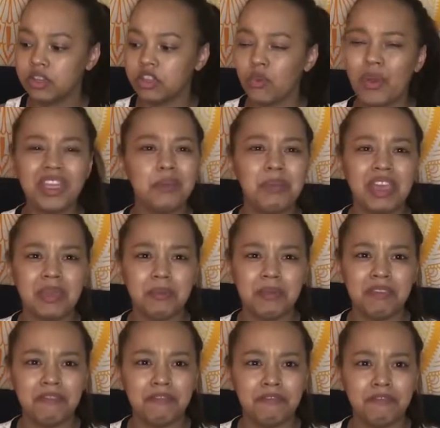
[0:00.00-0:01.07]
The Way You Make
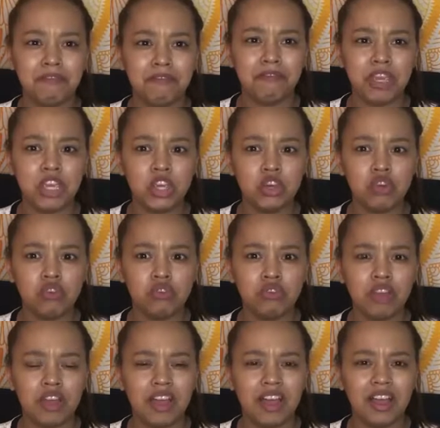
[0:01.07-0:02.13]
Me
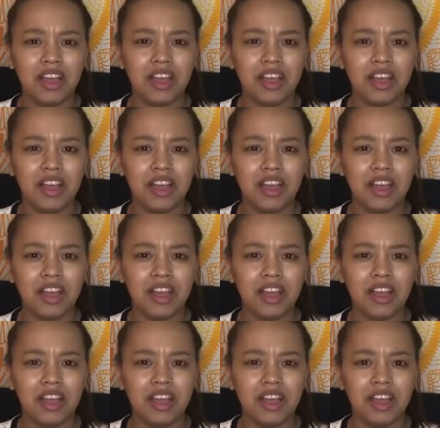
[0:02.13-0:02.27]
Feel.